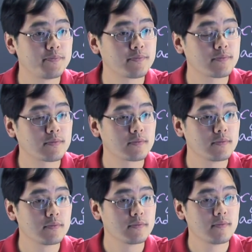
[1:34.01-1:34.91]

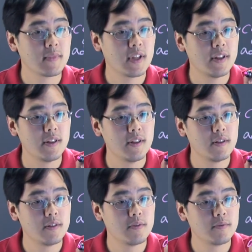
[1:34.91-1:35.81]

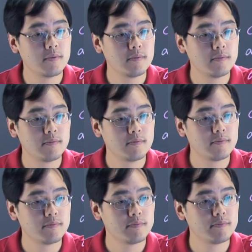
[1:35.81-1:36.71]

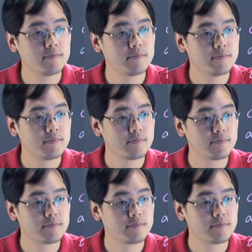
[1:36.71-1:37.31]
(no one is talking)